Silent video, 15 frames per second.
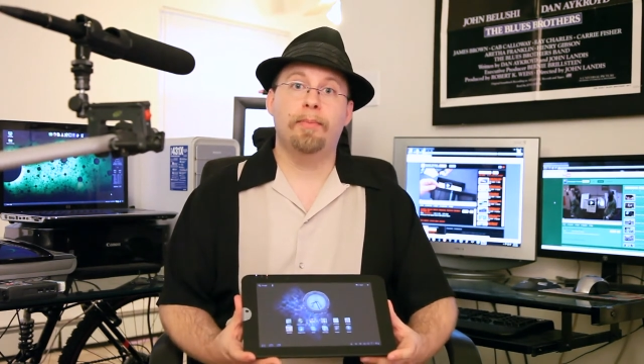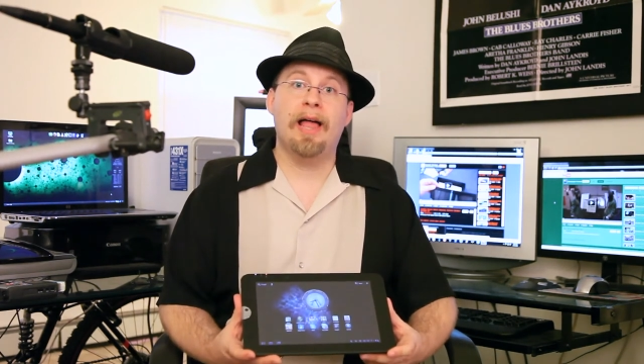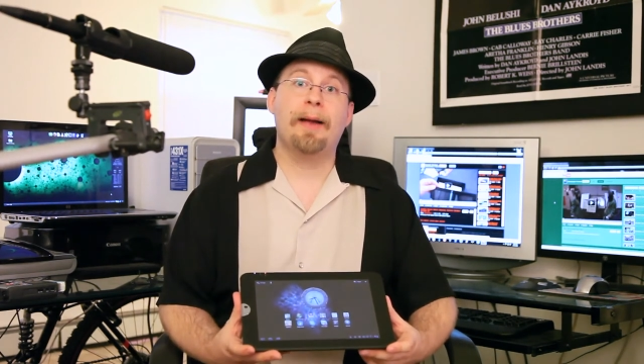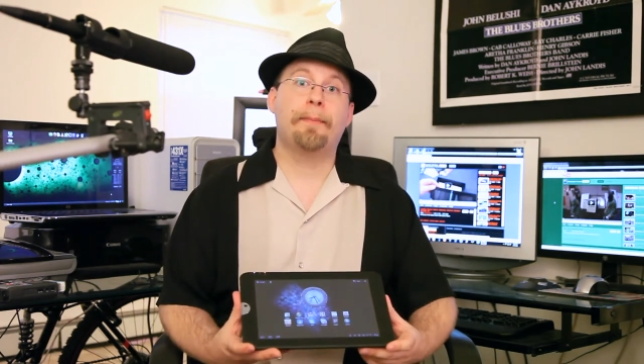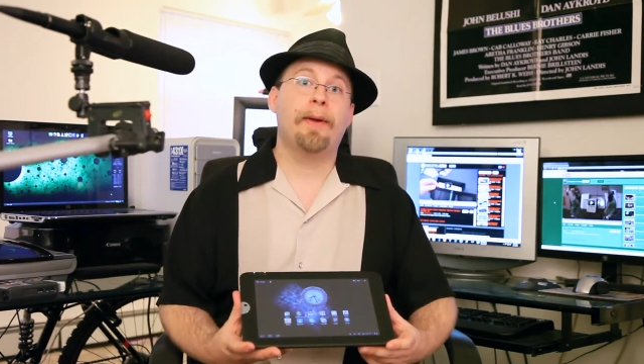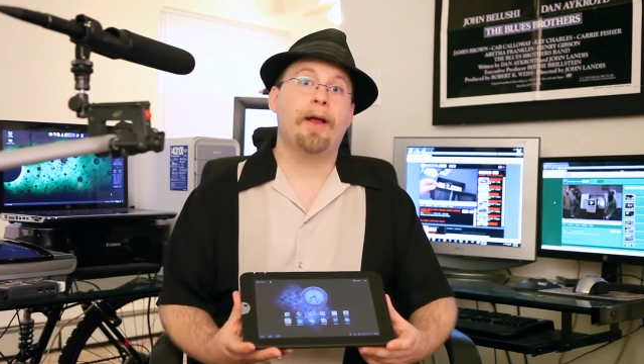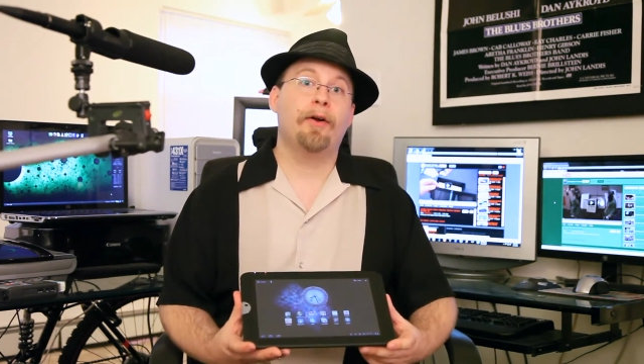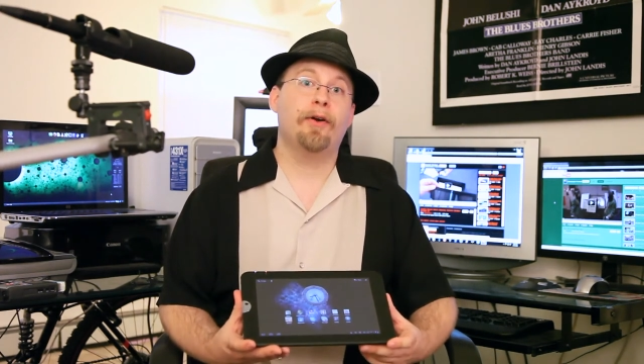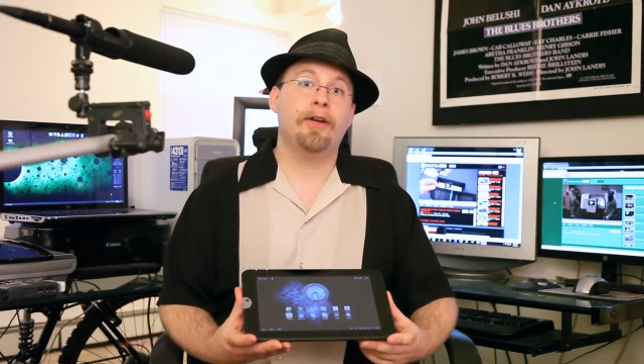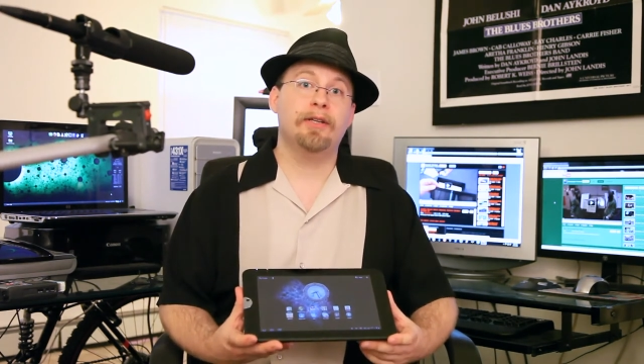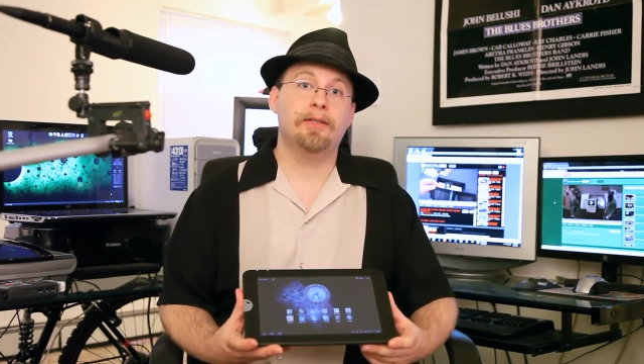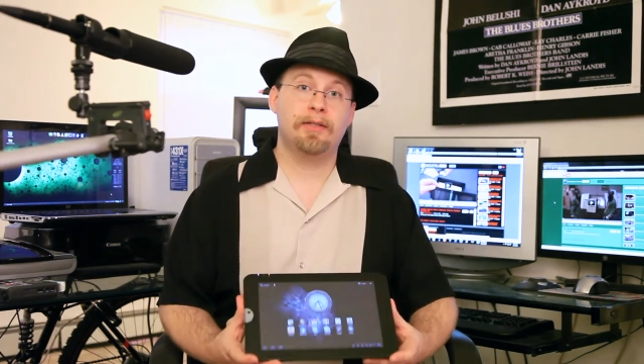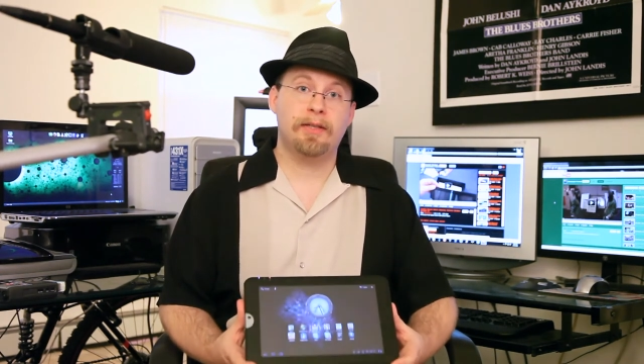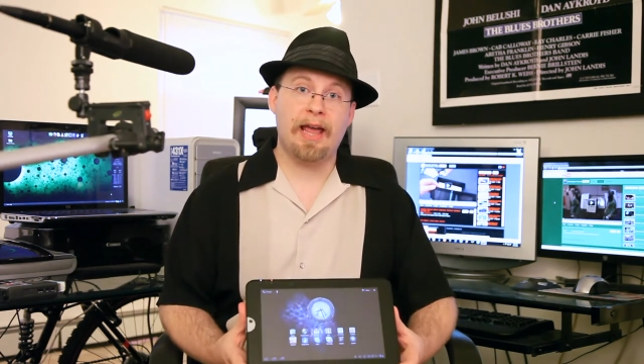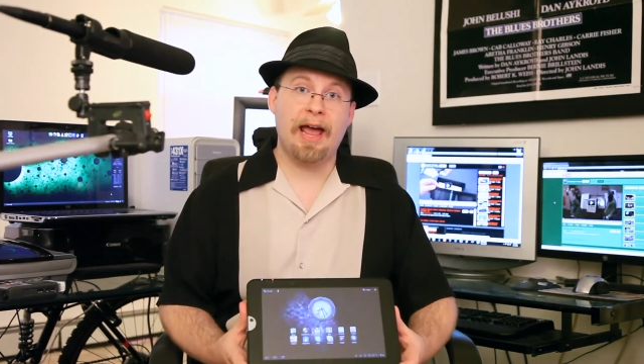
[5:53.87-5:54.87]

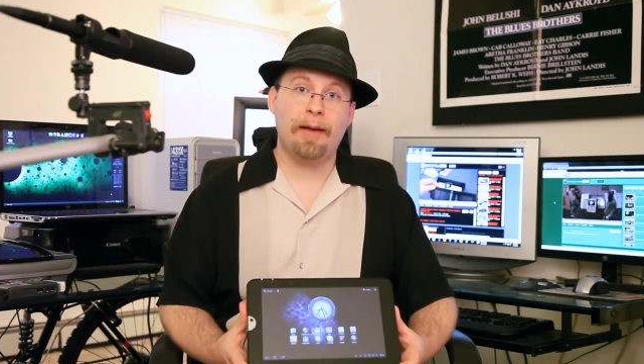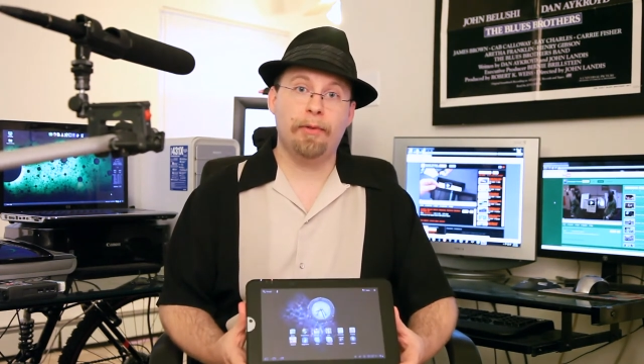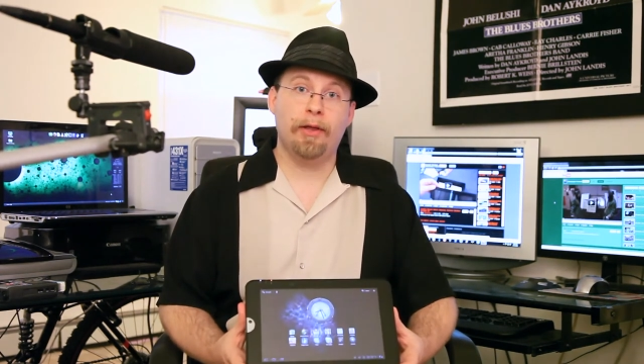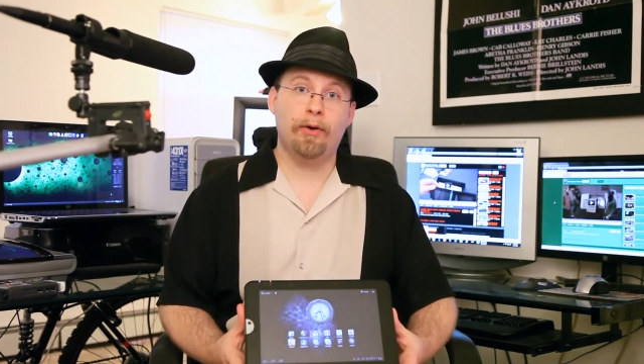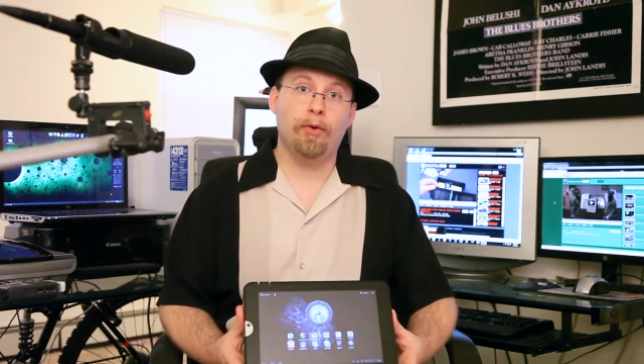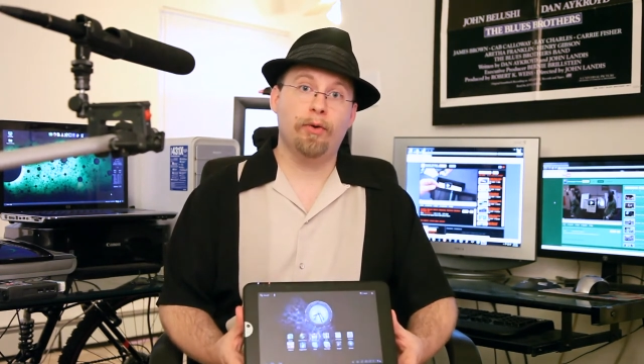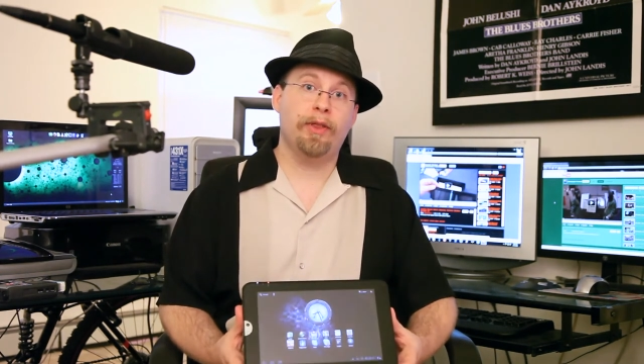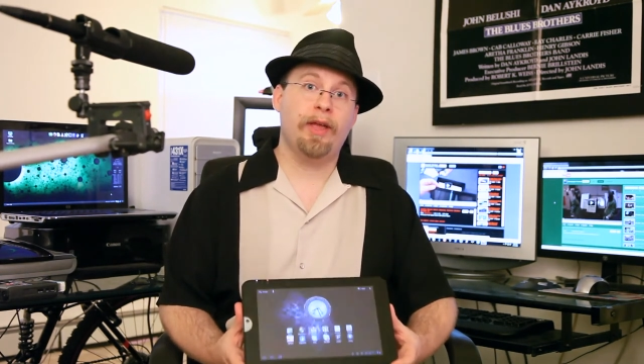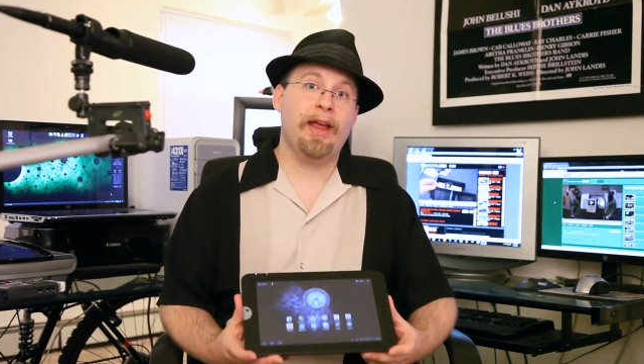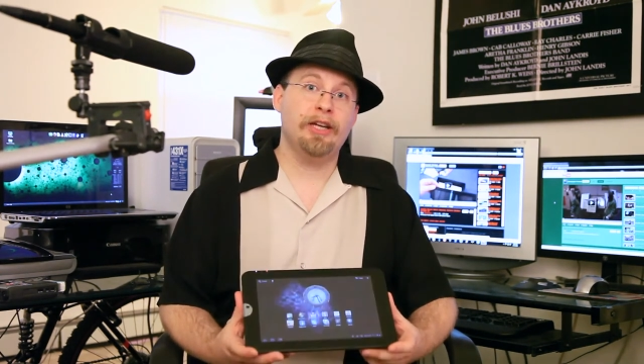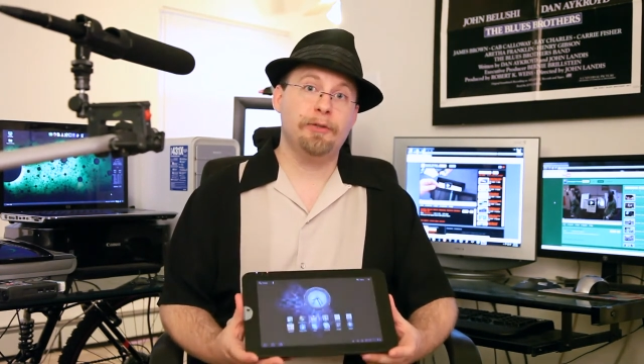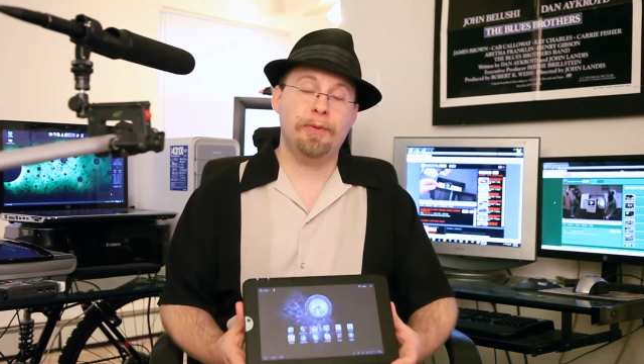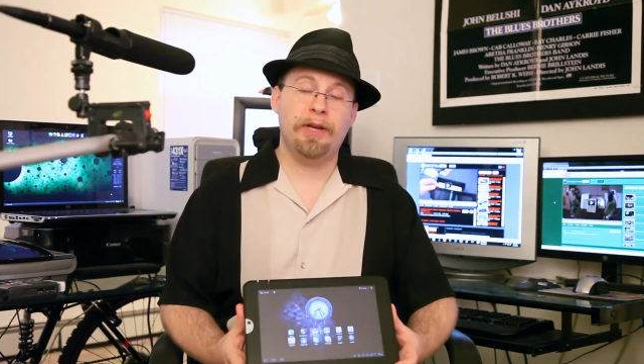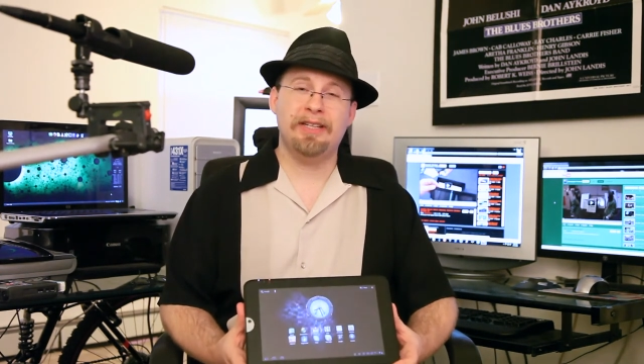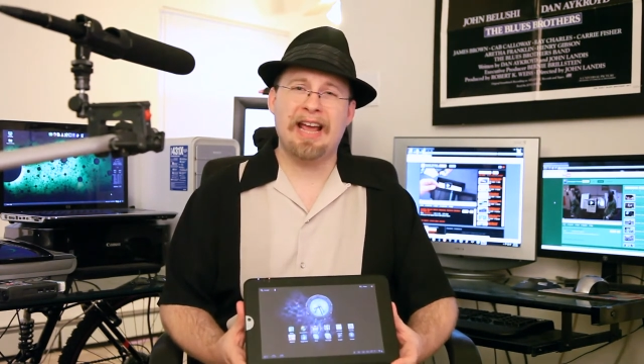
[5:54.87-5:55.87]
BlackBerry's tablet or the HP